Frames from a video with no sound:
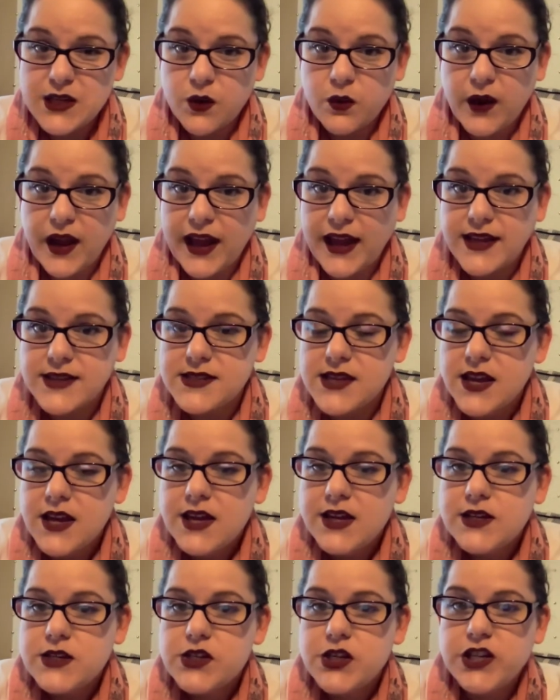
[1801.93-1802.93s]
ways.
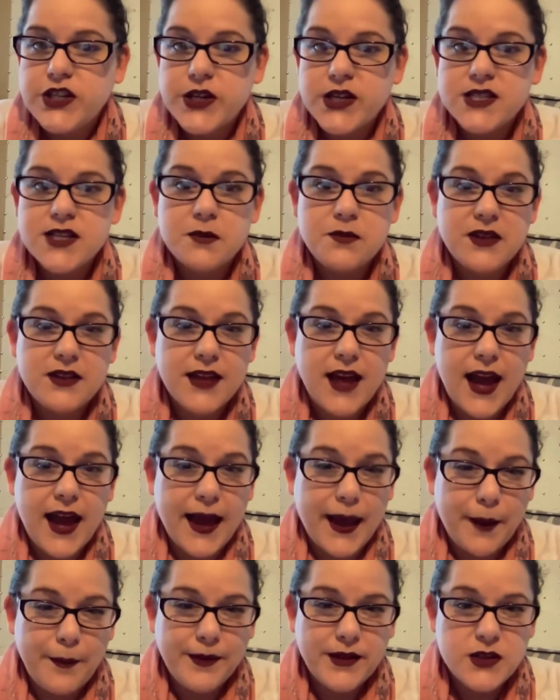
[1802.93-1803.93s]
She took something that
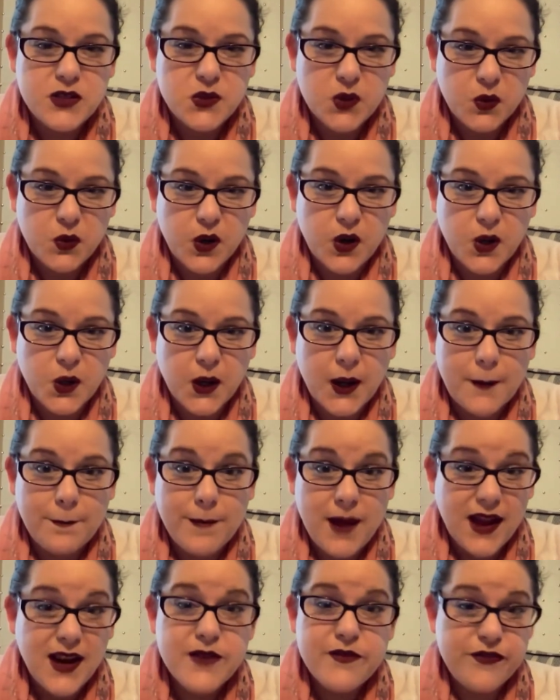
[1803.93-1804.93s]
happened to her and
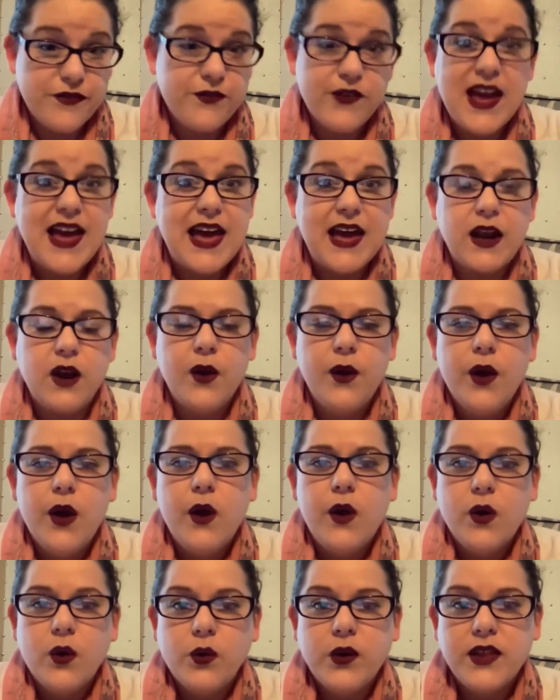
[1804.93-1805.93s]
made it fit
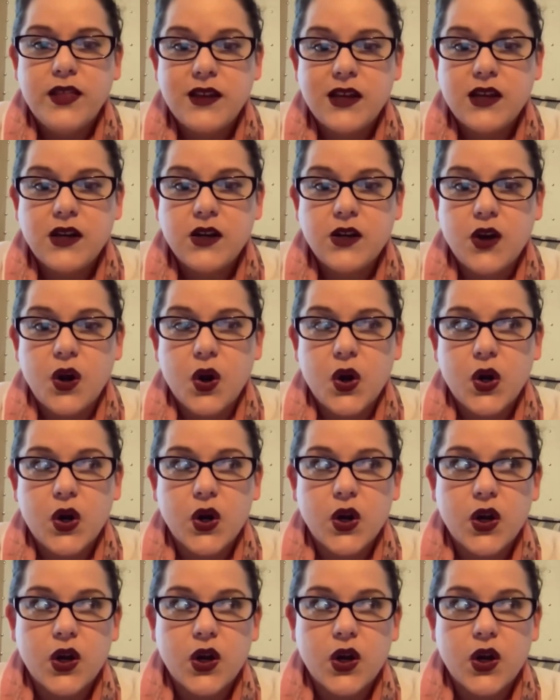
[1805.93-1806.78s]
within her